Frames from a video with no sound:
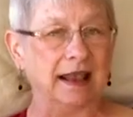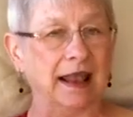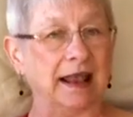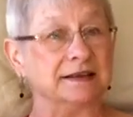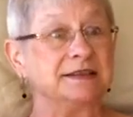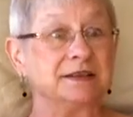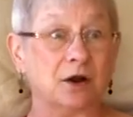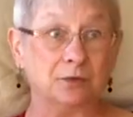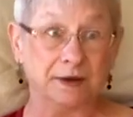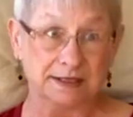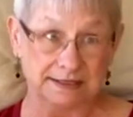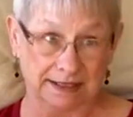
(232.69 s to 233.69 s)
And so
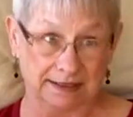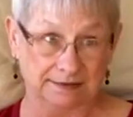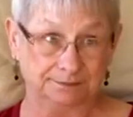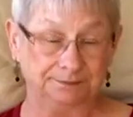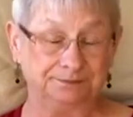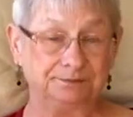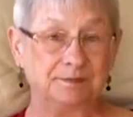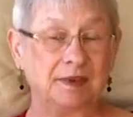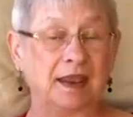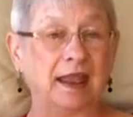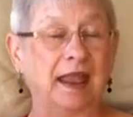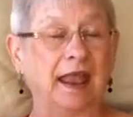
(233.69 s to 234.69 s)
we did.
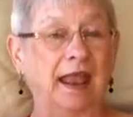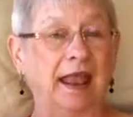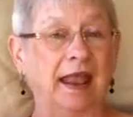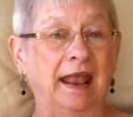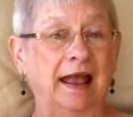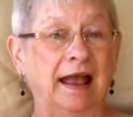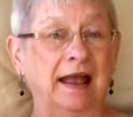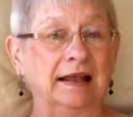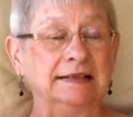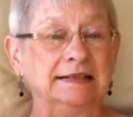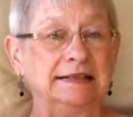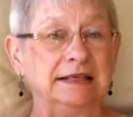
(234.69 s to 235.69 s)

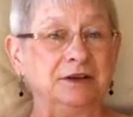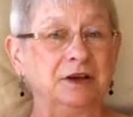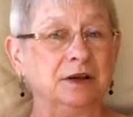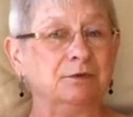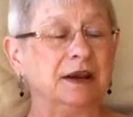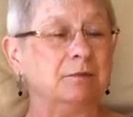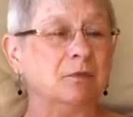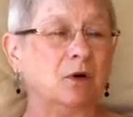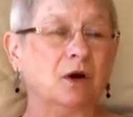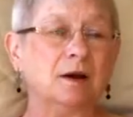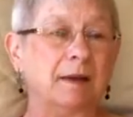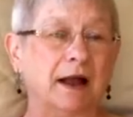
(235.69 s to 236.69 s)
And you can read
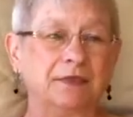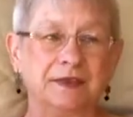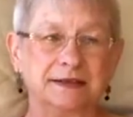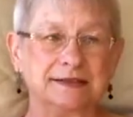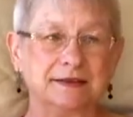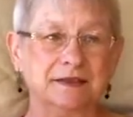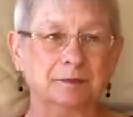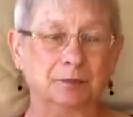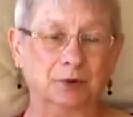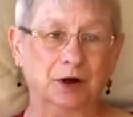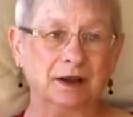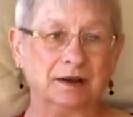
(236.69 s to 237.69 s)
more about this in the
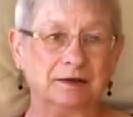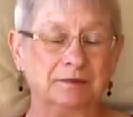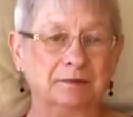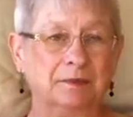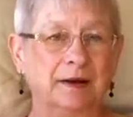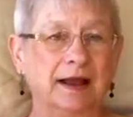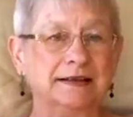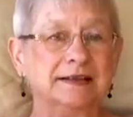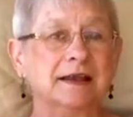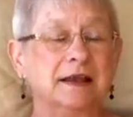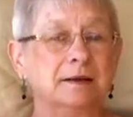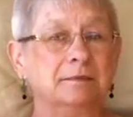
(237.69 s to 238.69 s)
book, but
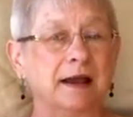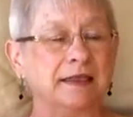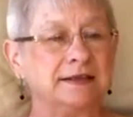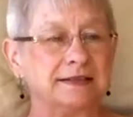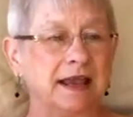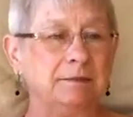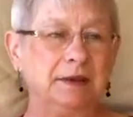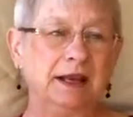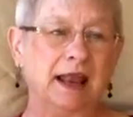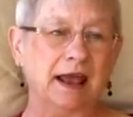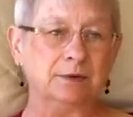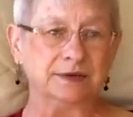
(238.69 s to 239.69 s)
by the time
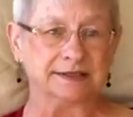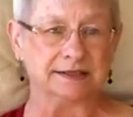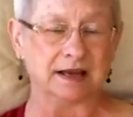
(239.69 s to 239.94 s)
Eli was